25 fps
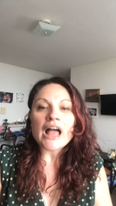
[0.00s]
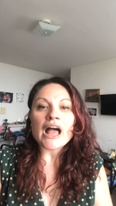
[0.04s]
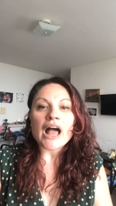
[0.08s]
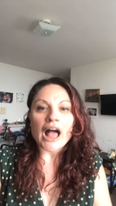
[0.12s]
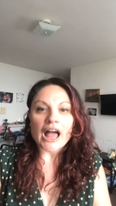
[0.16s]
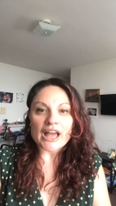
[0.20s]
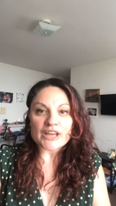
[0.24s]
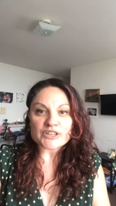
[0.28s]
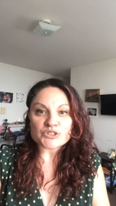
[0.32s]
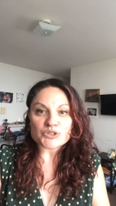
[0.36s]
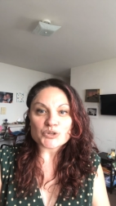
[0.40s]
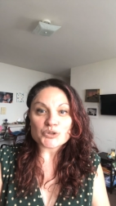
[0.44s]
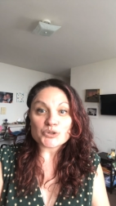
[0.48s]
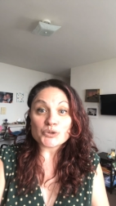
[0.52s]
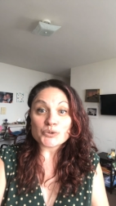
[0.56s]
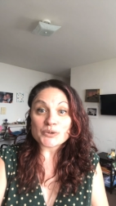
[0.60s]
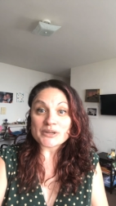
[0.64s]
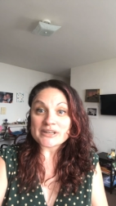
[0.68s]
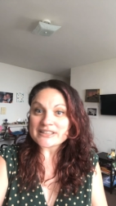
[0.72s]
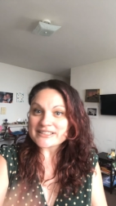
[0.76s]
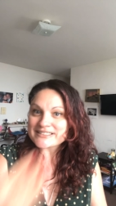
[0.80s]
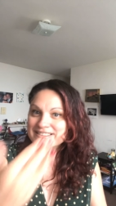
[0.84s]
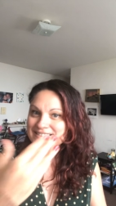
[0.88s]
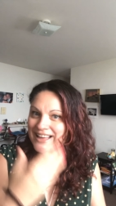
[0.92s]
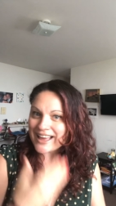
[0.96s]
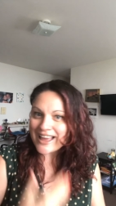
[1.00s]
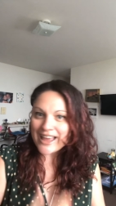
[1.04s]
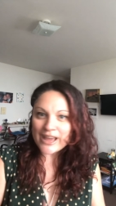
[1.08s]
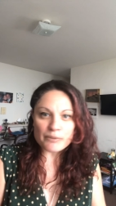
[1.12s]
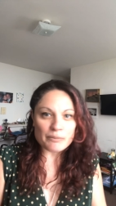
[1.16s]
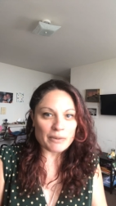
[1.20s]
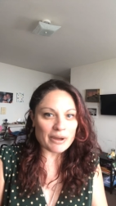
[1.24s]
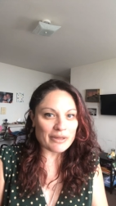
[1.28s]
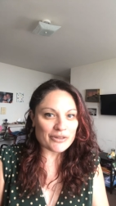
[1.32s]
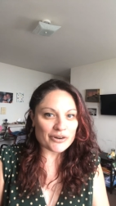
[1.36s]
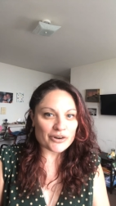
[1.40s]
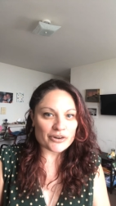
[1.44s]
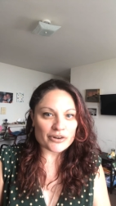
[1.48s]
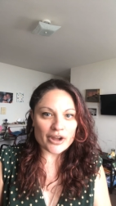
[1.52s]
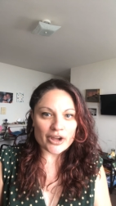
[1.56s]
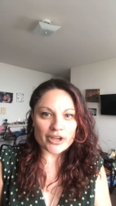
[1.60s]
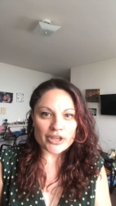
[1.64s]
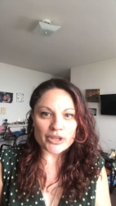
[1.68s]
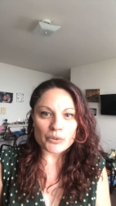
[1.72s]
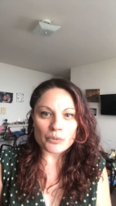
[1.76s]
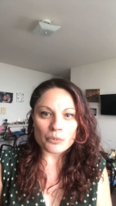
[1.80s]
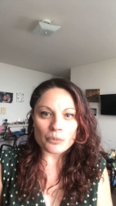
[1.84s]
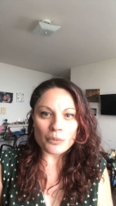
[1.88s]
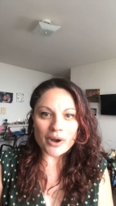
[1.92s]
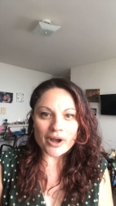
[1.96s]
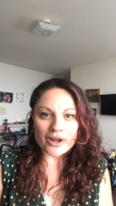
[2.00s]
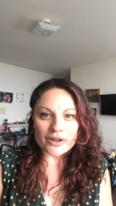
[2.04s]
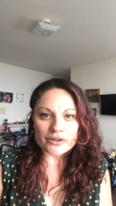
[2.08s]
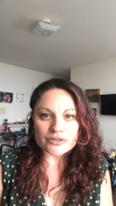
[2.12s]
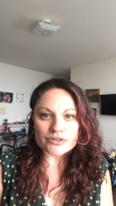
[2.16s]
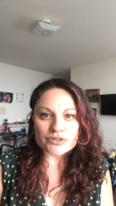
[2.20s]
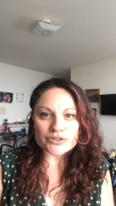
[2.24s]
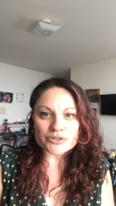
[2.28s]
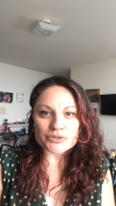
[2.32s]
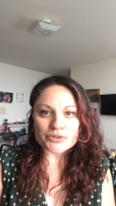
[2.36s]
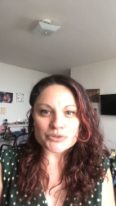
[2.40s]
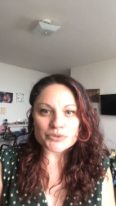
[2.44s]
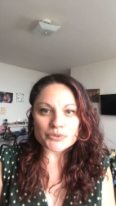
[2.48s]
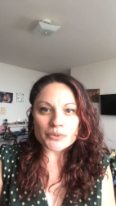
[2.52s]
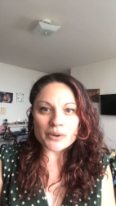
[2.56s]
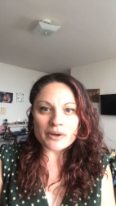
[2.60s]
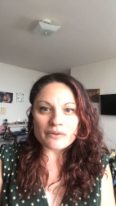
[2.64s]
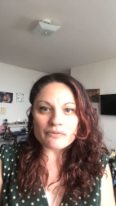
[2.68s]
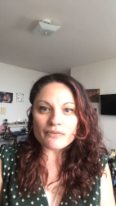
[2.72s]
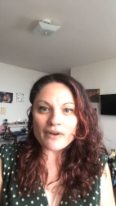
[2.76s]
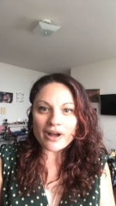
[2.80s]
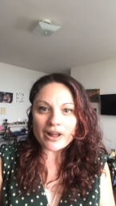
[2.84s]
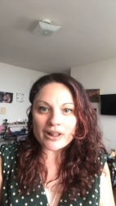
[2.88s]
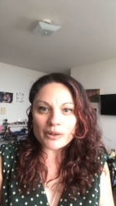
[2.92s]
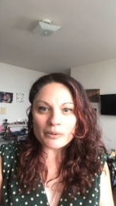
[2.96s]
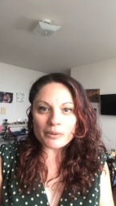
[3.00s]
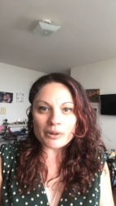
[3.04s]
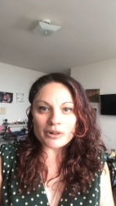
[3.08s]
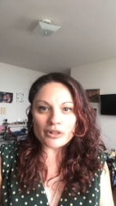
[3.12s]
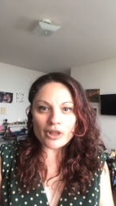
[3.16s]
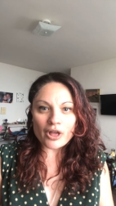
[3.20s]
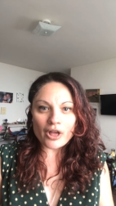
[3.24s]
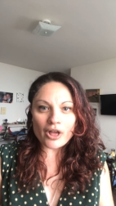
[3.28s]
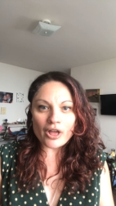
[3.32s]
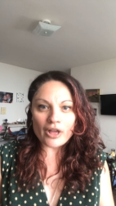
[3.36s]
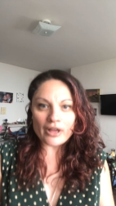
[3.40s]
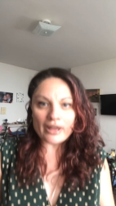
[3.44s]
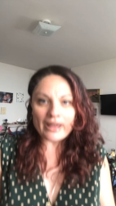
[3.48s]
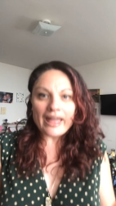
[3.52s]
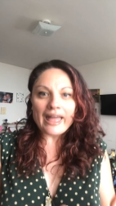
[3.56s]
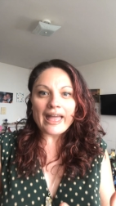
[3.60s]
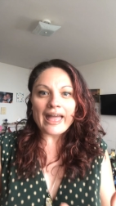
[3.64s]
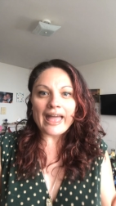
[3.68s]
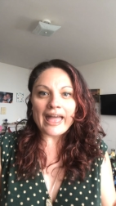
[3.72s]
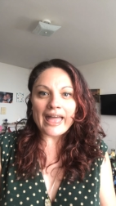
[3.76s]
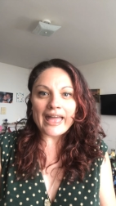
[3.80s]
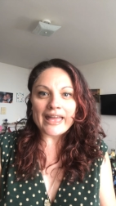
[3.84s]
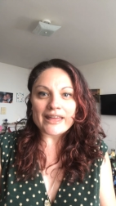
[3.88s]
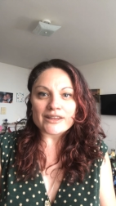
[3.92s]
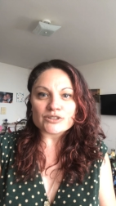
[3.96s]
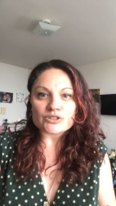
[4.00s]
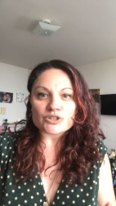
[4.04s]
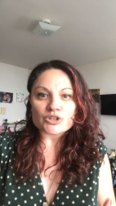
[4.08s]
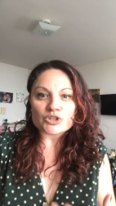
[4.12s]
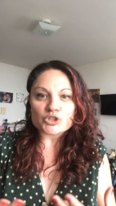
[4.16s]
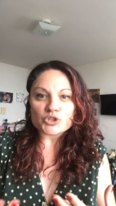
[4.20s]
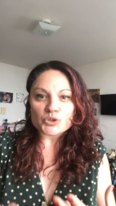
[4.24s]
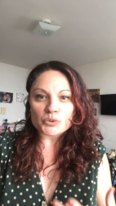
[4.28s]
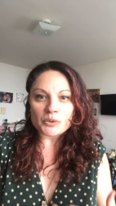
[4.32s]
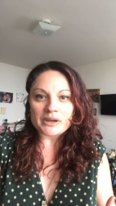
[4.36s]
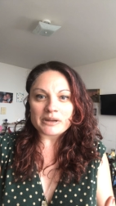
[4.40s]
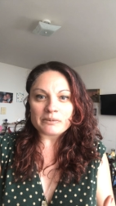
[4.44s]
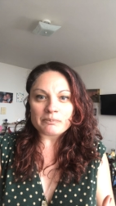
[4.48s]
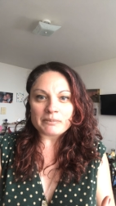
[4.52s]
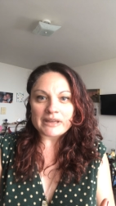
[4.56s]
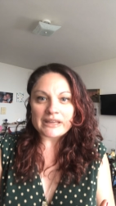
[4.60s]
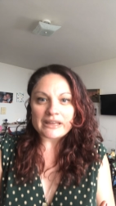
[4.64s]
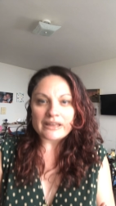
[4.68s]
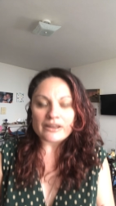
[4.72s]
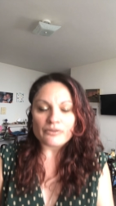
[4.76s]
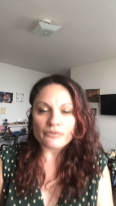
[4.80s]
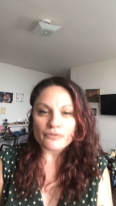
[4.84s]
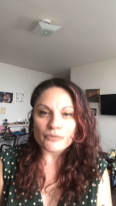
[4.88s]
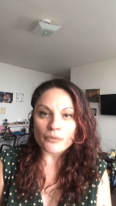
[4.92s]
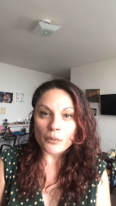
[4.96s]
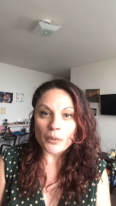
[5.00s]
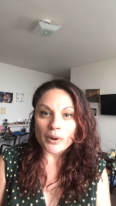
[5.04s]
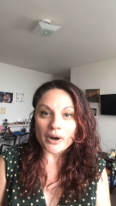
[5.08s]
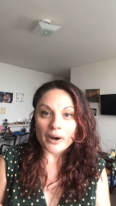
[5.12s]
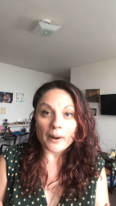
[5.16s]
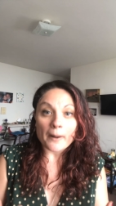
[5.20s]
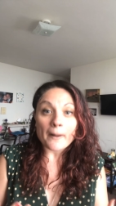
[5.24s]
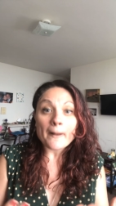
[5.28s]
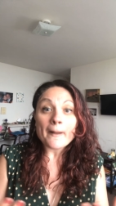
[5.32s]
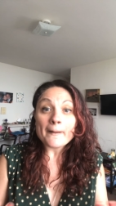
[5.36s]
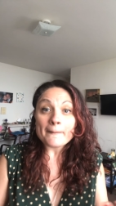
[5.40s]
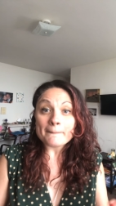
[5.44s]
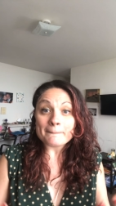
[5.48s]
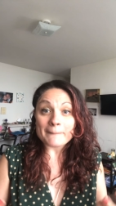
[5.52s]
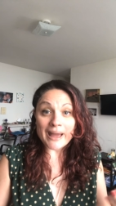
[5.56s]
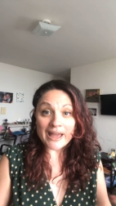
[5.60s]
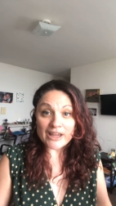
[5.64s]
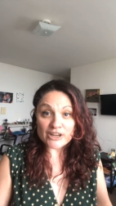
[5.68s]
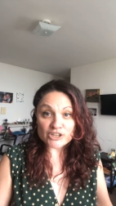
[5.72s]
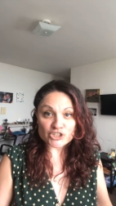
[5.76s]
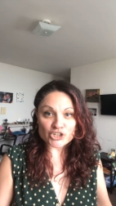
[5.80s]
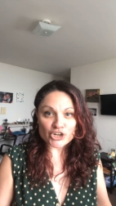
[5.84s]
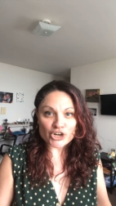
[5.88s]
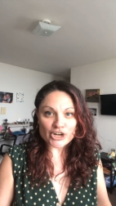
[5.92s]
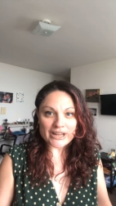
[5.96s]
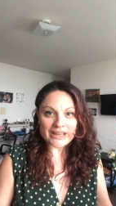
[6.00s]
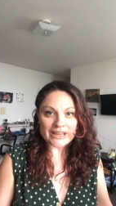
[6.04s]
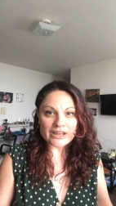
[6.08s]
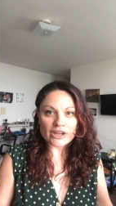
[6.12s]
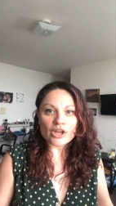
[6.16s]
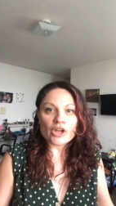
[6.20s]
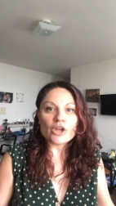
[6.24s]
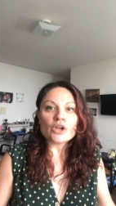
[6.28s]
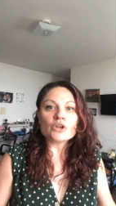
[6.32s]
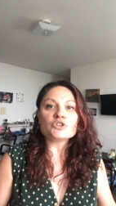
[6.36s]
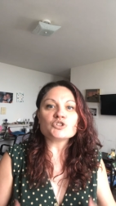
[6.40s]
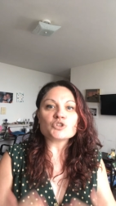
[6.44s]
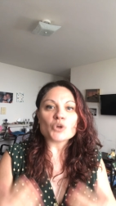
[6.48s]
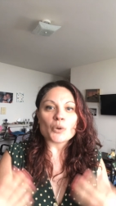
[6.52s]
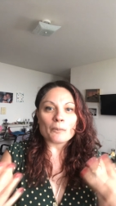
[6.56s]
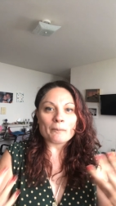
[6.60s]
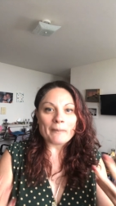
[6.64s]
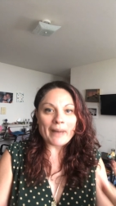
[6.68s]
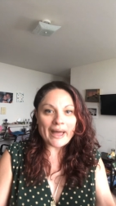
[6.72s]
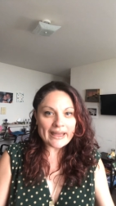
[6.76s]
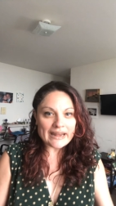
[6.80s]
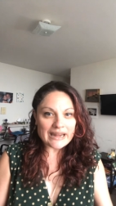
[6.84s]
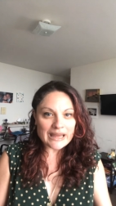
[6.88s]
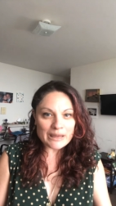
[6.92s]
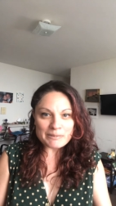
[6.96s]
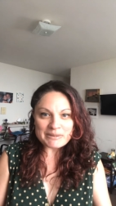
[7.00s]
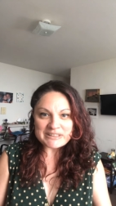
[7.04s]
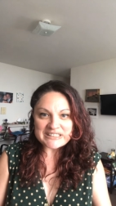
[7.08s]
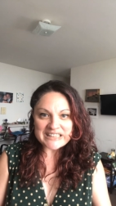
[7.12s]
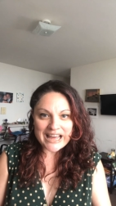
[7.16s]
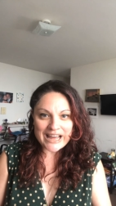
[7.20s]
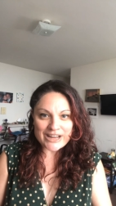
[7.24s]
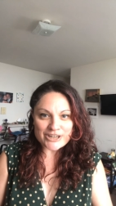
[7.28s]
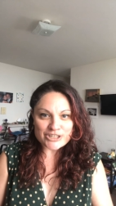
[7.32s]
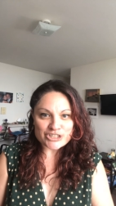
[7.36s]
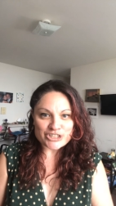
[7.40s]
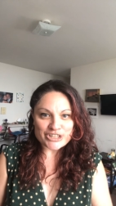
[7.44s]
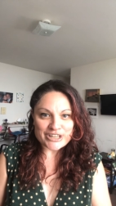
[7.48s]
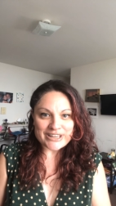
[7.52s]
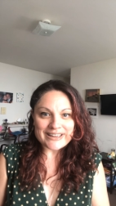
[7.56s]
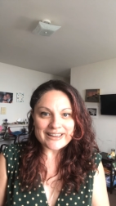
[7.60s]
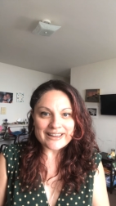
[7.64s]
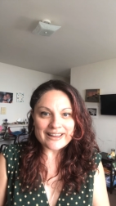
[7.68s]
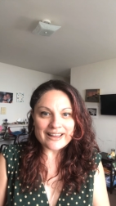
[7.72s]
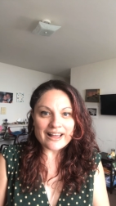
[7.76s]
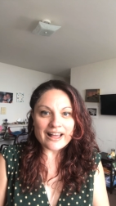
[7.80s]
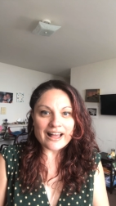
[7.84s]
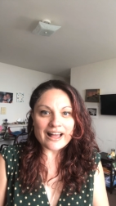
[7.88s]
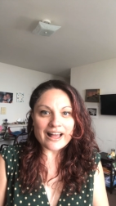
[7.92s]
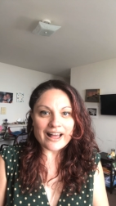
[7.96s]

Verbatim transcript: uh, so you can decide whether or not you want to follow along and join me for my journey. So my name is Ashley.